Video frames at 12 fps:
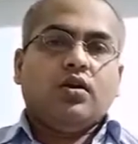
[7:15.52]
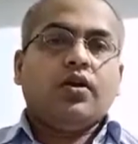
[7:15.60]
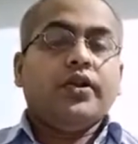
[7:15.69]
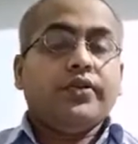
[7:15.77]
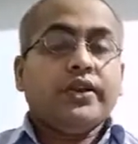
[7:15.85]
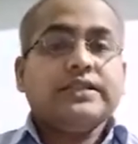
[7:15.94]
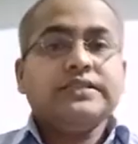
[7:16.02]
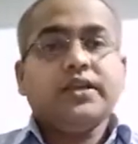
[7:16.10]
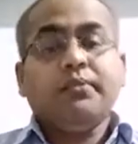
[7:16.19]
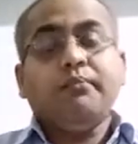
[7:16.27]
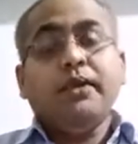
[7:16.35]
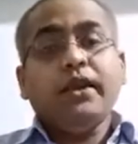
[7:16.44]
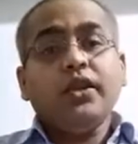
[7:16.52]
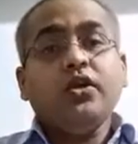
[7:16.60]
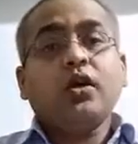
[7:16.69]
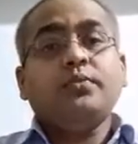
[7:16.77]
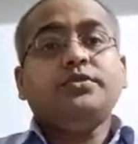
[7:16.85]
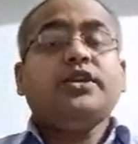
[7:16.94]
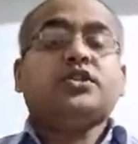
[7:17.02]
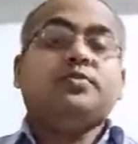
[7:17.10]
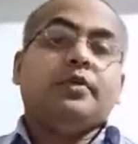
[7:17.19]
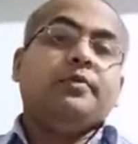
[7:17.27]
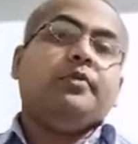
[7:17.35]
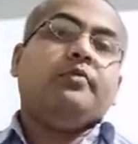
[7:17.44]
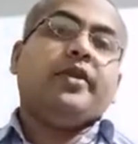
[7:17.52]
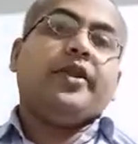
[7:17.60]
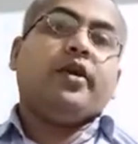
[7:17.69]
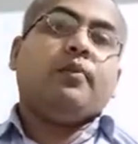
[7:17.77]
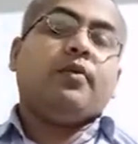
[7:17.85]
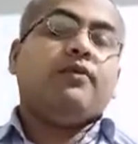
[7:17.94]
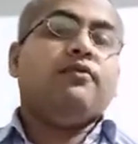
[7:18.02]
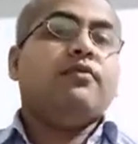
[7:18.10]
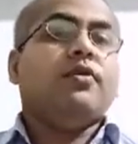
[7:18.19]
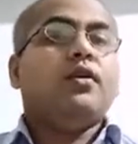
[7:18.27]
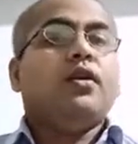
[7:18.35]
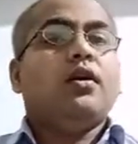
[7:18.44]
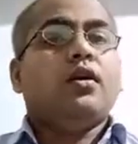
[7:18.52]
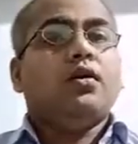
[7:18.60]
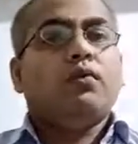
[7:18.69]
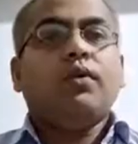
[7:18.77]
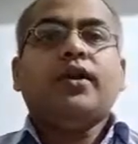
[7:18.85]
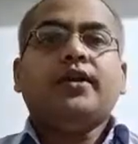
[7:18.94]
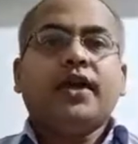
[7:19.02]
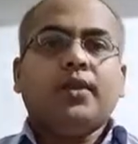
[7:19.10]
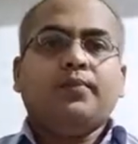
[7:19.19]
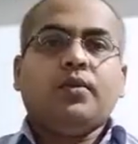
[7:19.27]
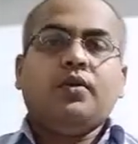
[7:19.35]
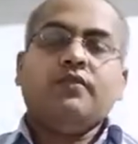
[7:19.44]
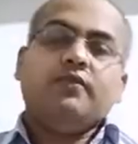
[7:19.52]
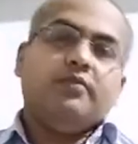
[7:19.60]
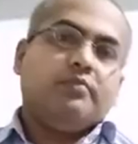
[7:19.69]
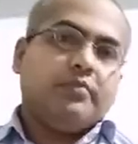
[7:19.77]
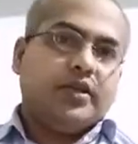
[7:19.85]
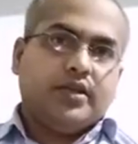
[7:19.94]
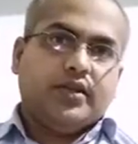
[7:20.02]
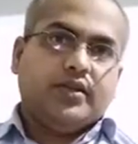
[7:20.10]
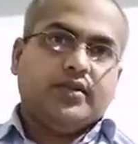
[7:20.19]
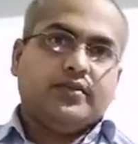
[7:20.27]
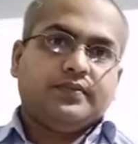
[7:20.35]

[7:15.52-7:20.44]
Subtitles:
or you can say many objects may be made up of one type of material.